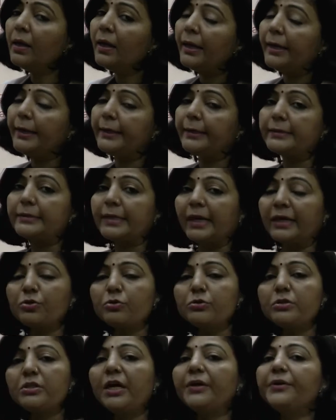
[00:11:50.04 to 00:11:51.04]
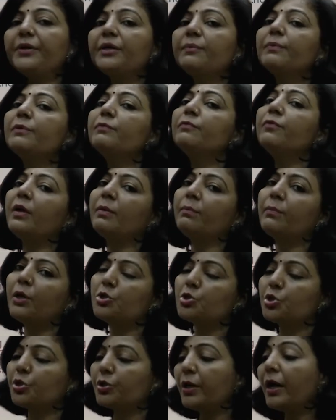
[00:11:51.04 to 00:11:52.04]
it is associated with wave
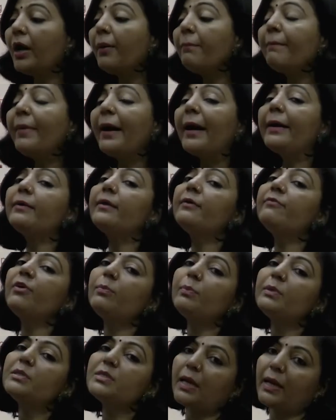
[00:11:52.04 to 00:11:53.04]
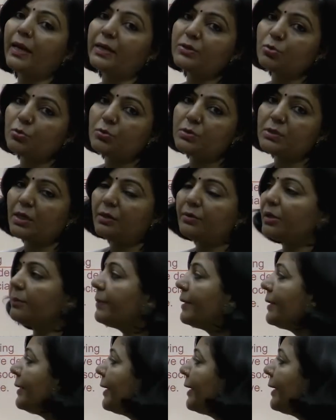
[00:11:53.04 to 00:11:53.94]
nature. A matter wave is associated with